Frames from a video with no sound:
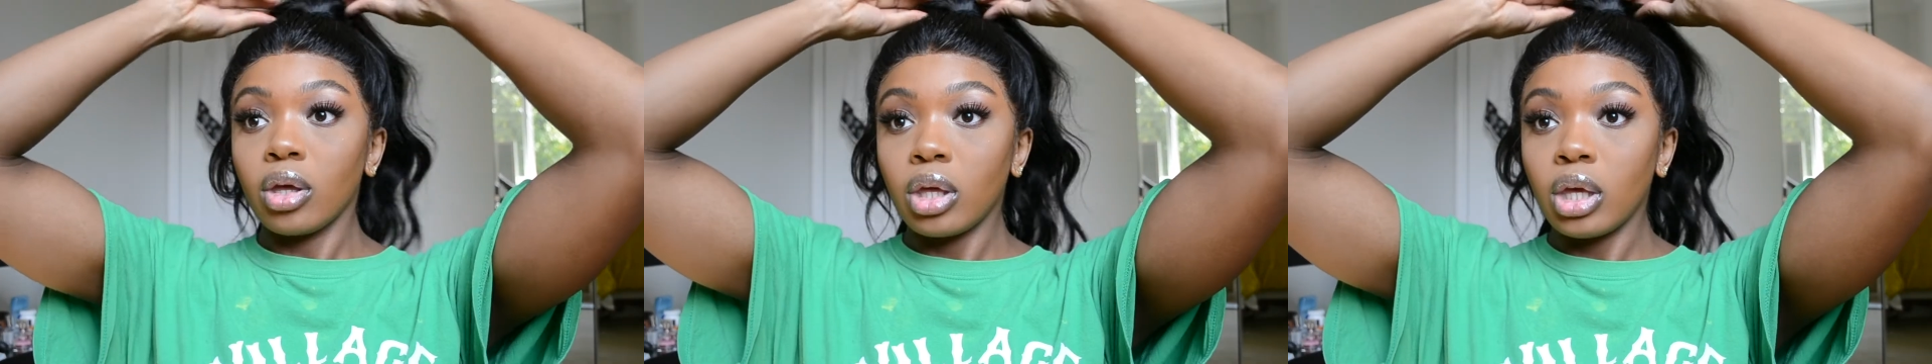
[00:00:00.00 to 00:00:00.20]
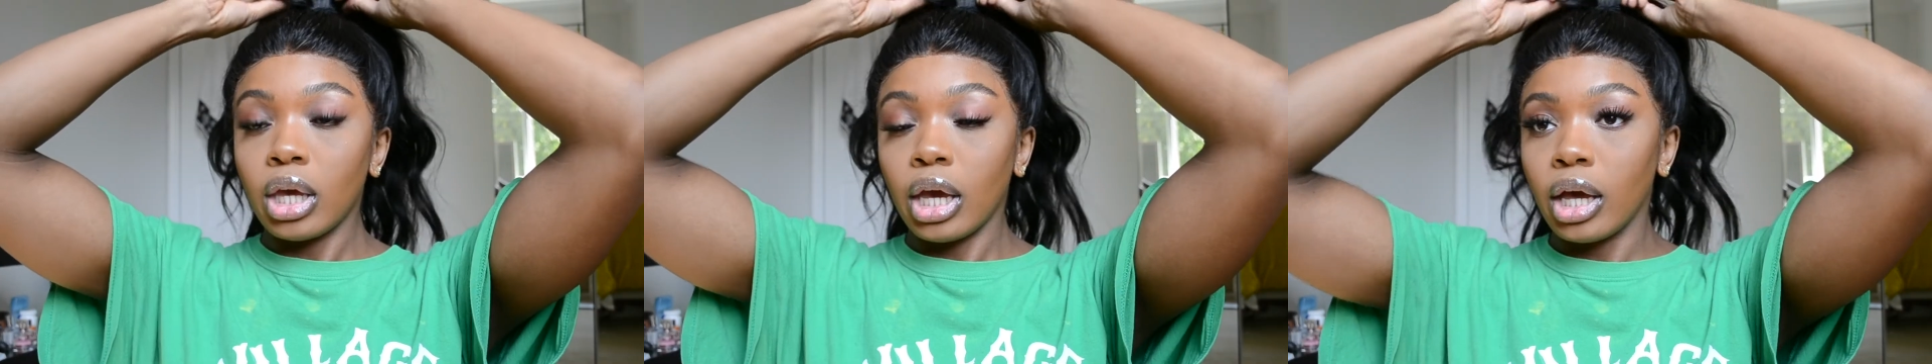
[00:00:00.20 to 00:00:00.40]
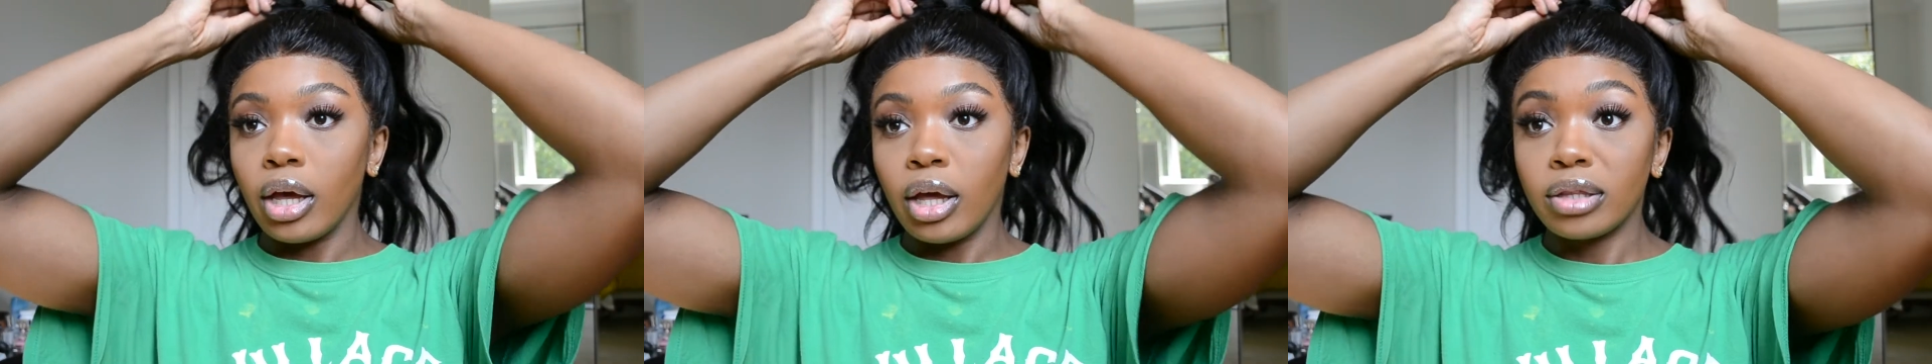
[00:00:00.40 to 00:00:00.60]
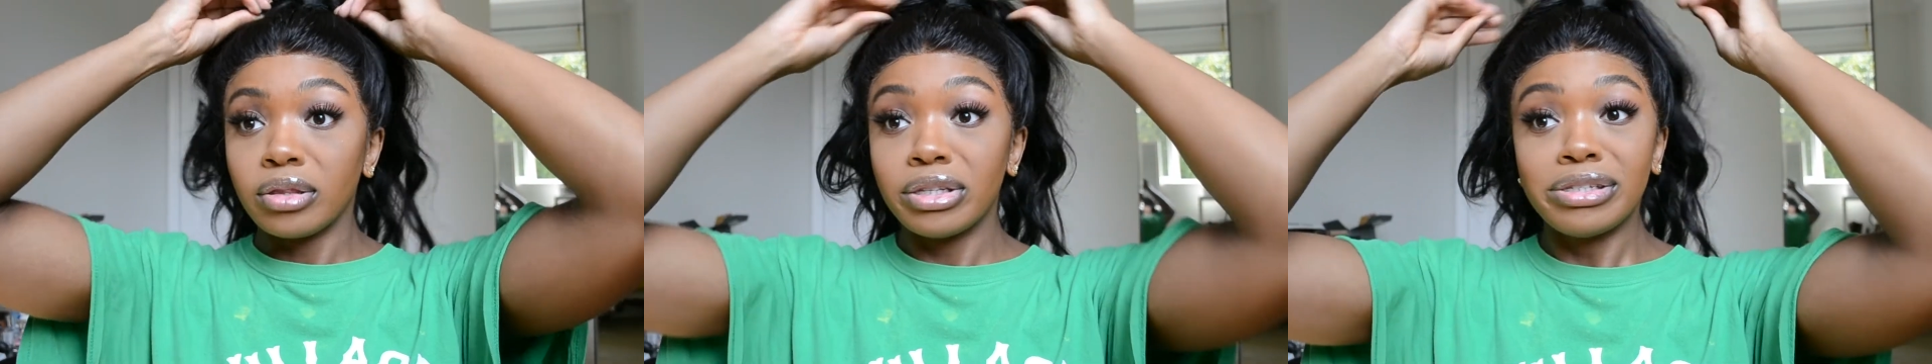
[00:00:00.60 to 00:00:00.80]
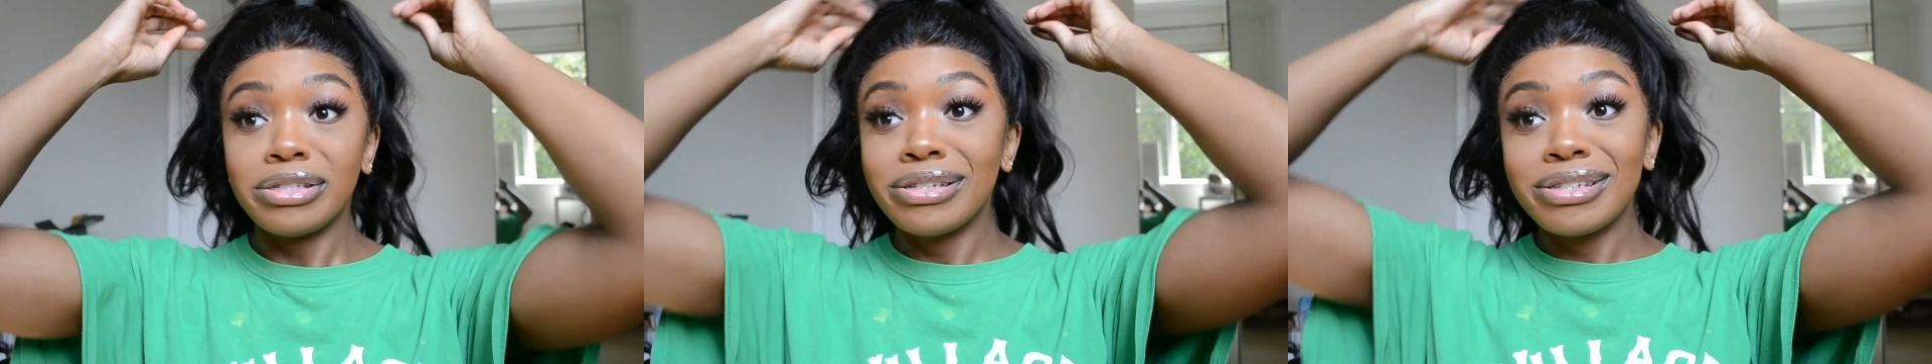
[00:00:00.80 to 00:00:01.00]
Yeah,
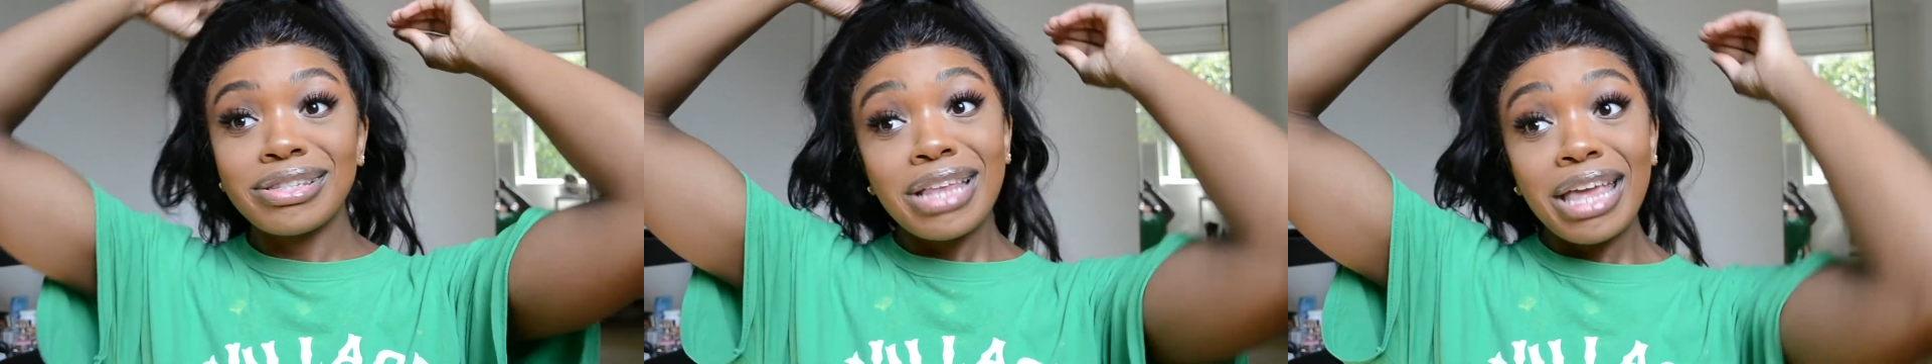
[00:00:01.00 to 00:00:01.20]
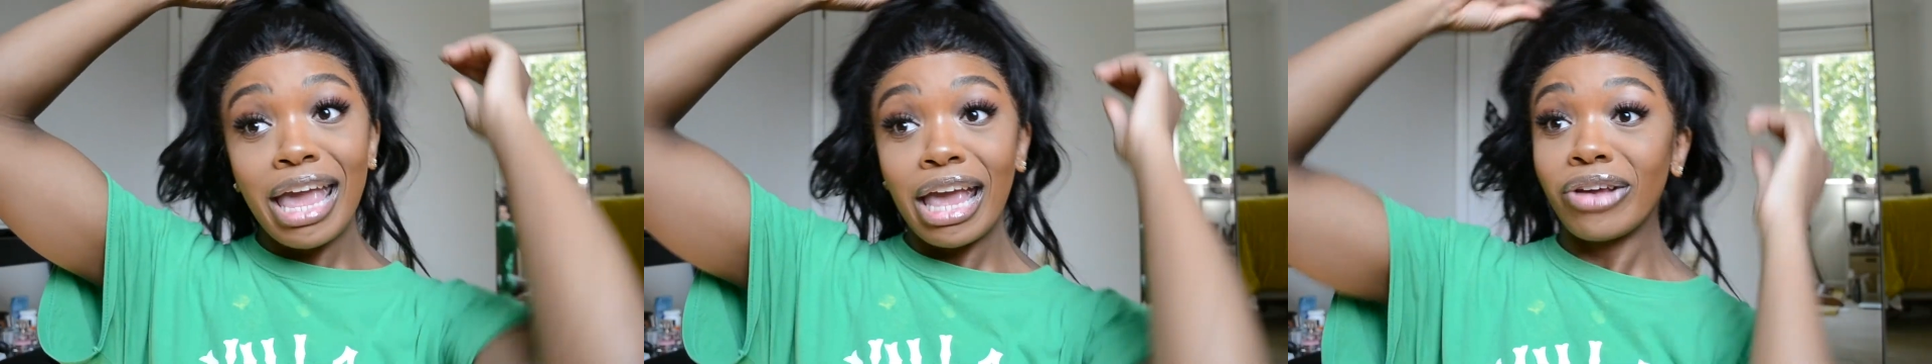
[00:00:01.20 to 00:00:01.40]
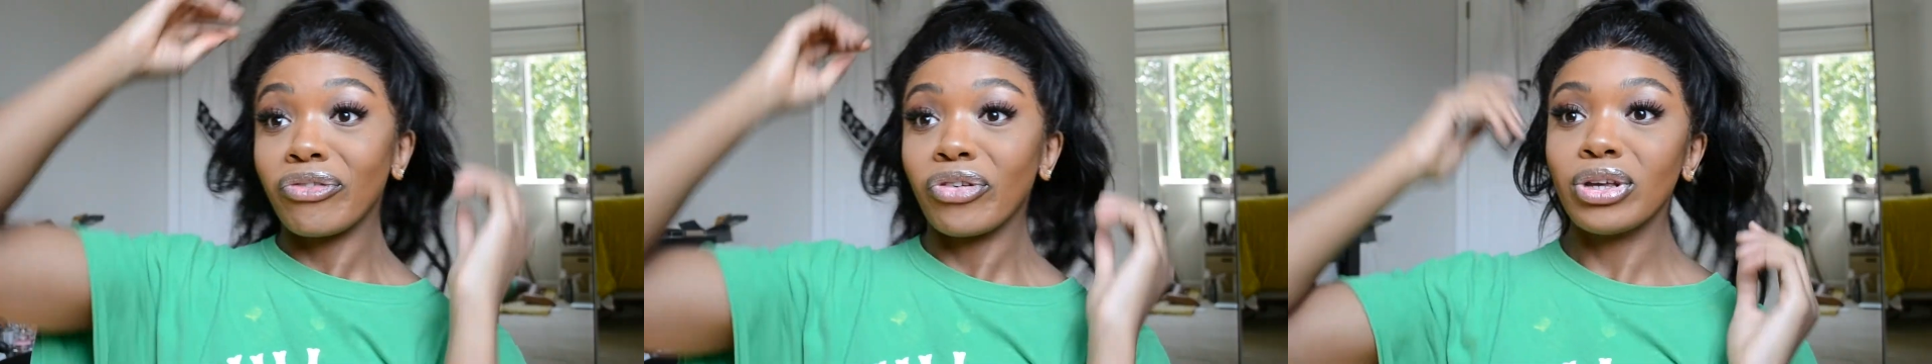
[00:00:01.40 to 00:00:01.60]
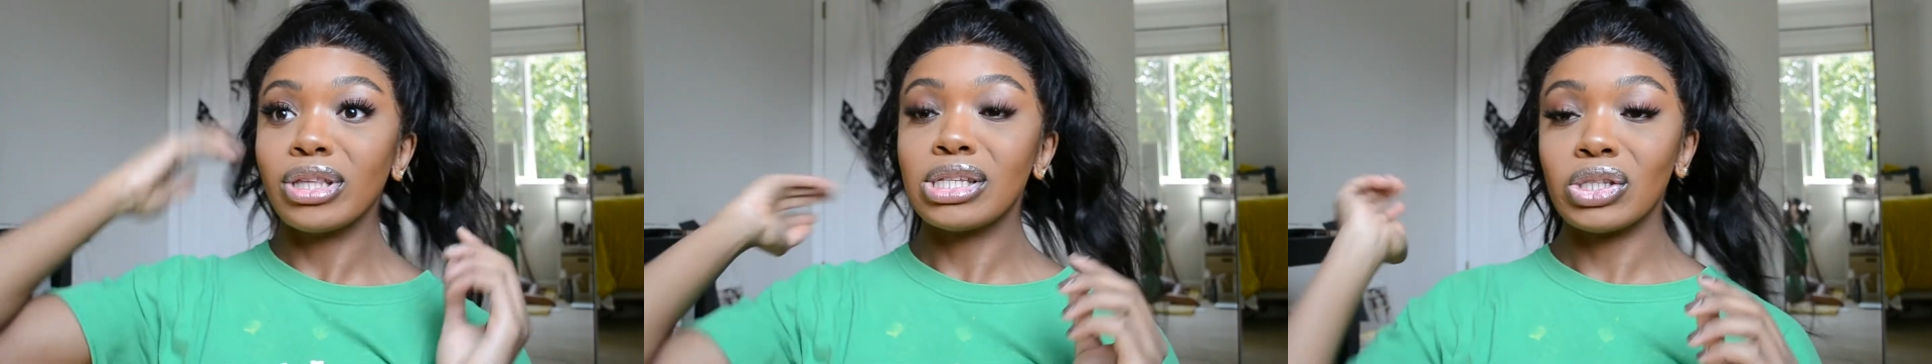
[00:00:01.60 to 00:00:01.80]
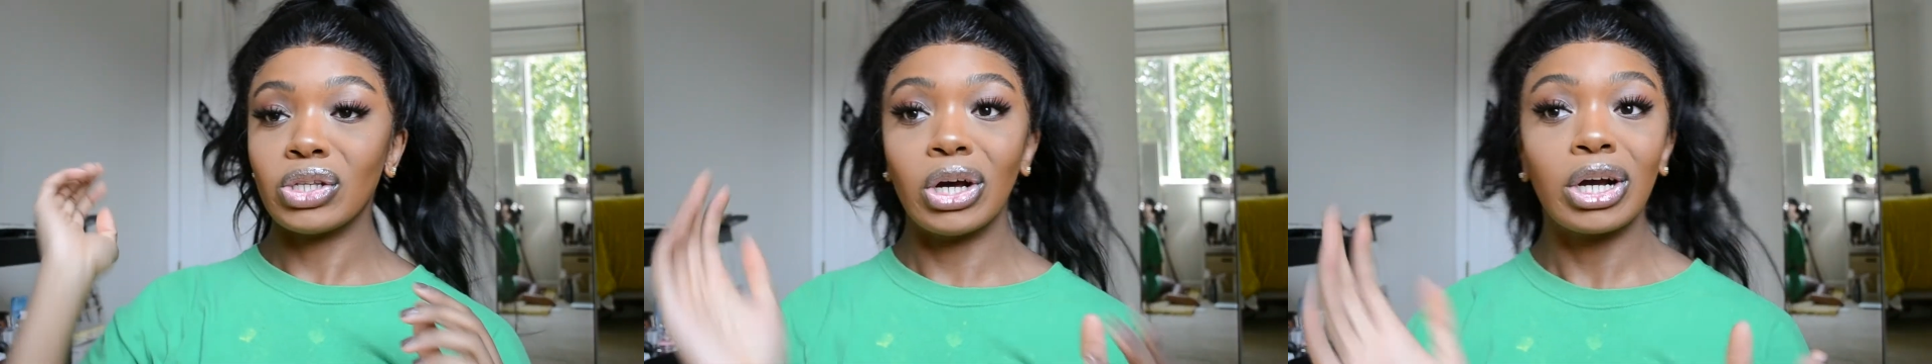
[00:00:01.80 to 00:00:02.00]
this is it for
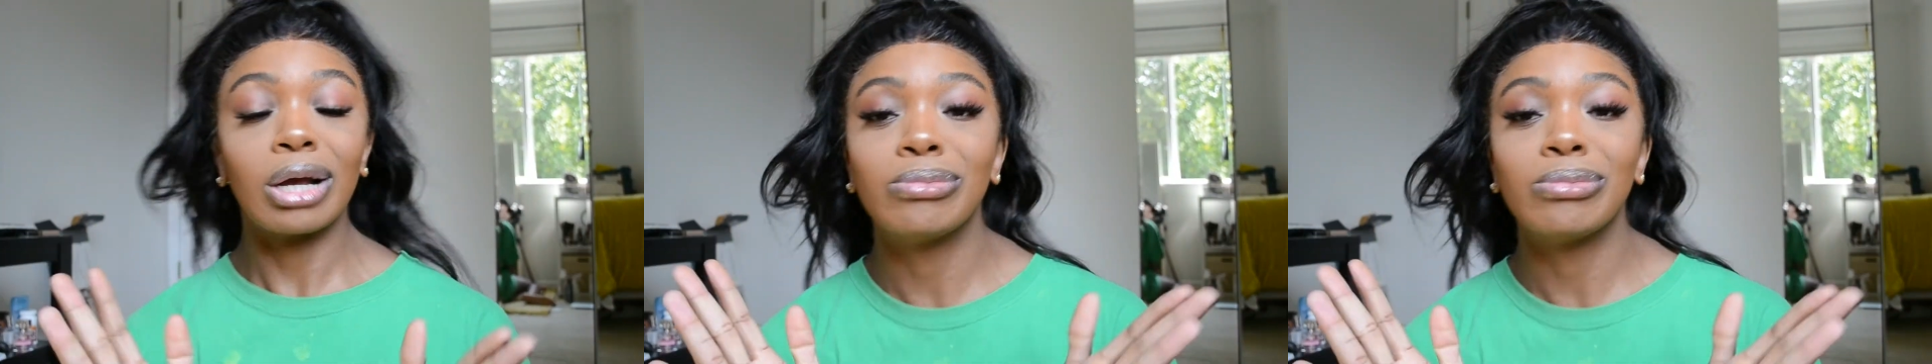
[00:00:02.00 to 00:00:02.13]
this look.